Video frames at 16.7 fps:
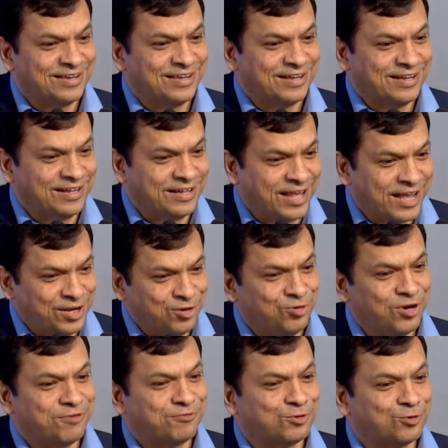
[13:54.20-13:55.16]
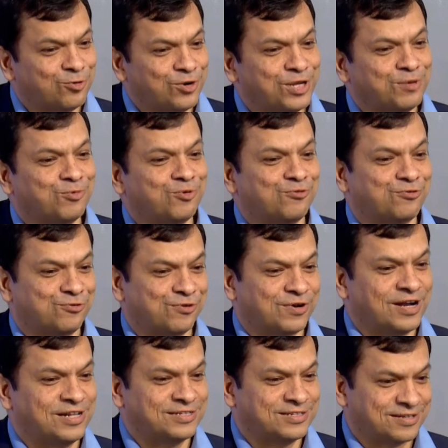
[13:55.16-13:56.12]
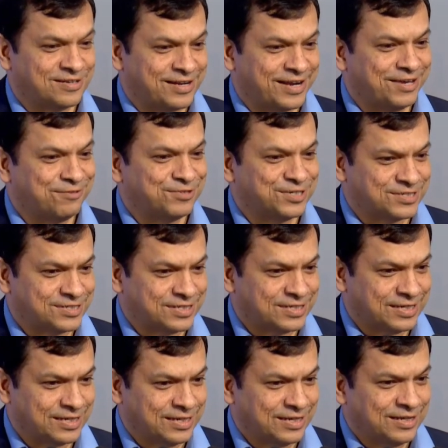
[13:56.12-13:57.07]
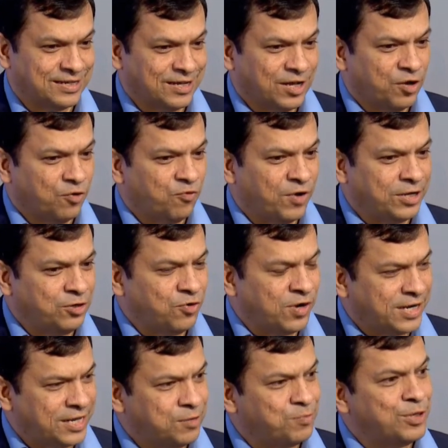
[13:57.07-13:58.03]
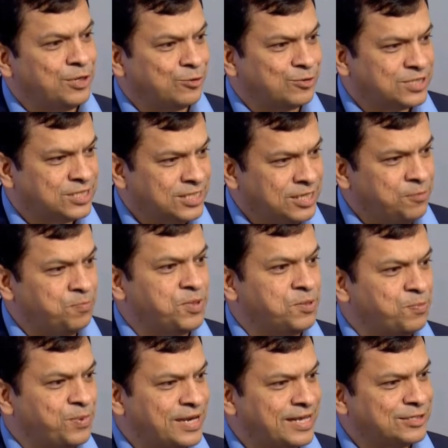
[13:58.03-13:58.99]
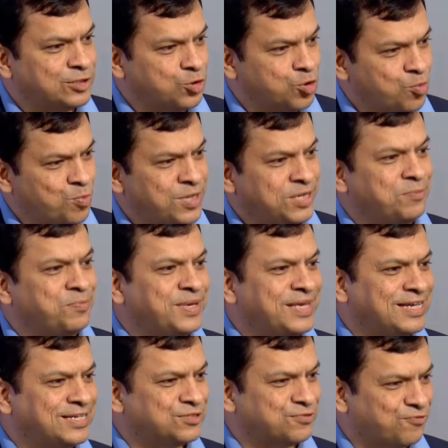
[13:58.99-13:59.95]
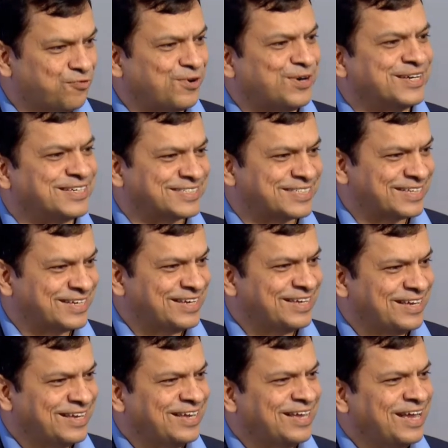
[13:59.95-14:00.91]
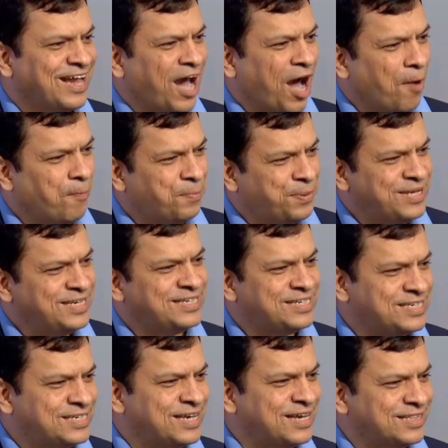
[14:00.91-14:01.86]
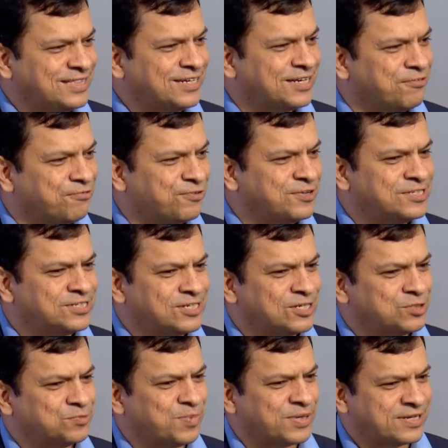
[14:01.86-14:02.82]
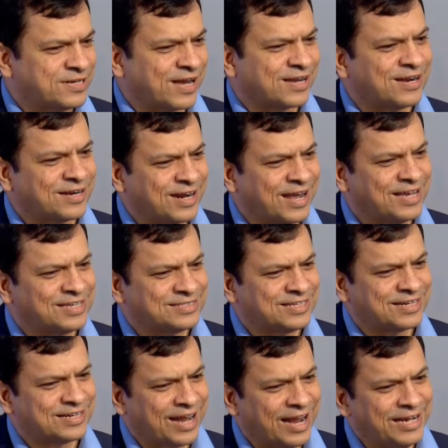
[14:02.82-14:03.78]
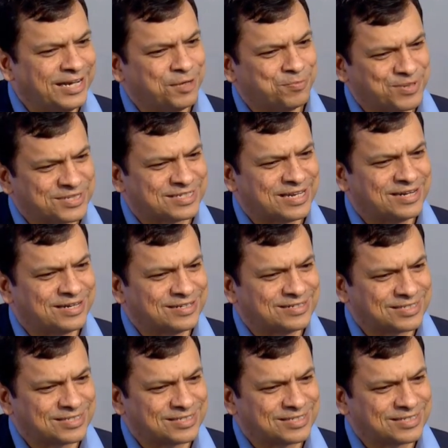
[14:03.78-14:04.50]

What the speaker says: then you have truly moved to cultural diversity. When you are able to see people as human beings first, appreciate the differences, but recognize that 90% is